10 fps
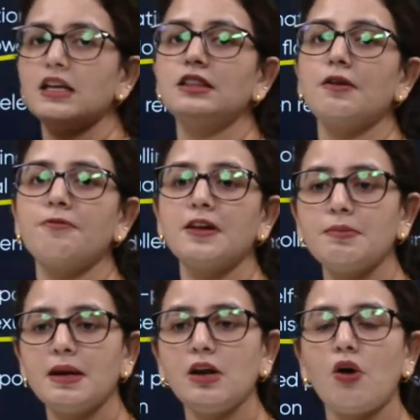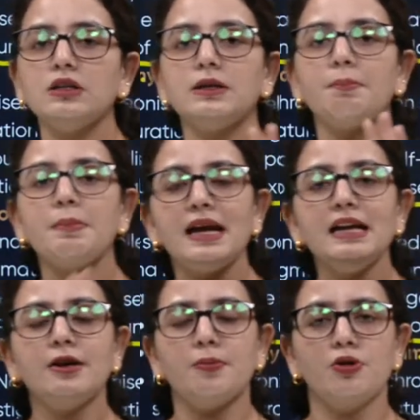the female or the
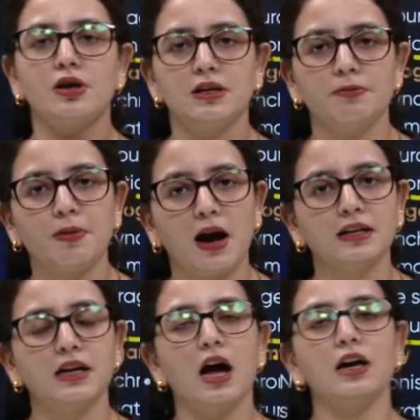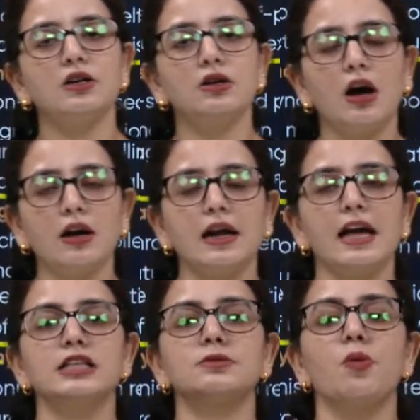male reproductive part are not
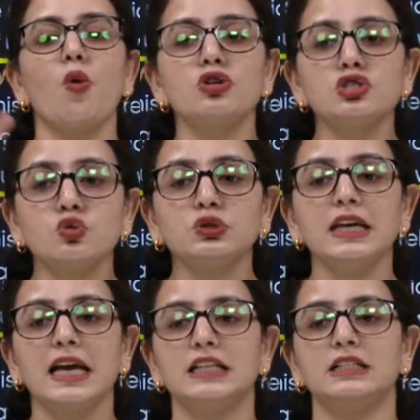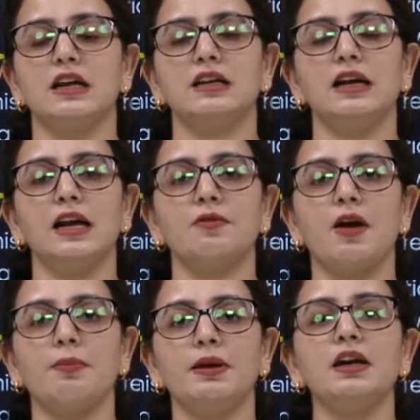exposed to the external
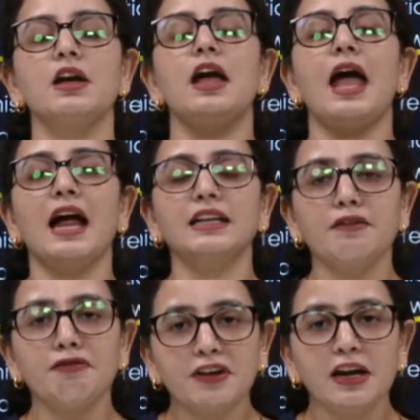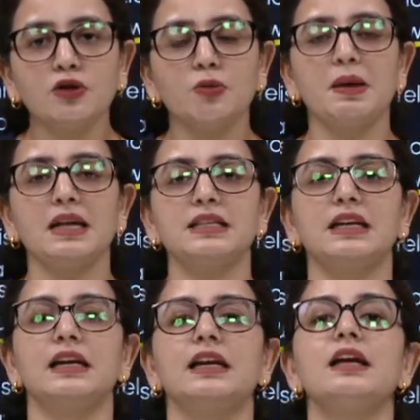environment and they are free to
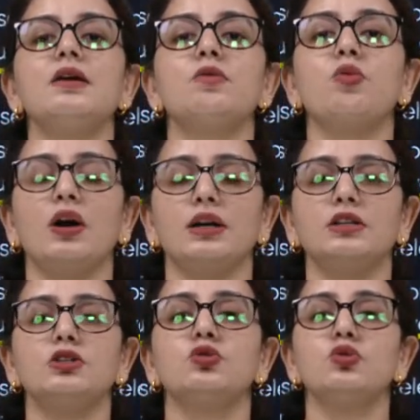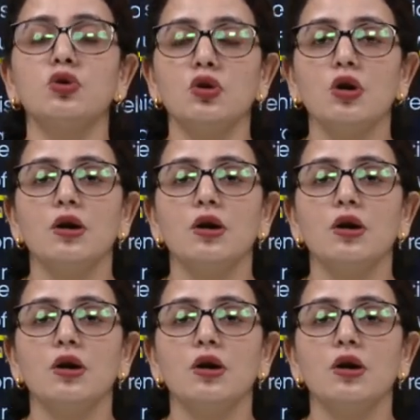basically what? To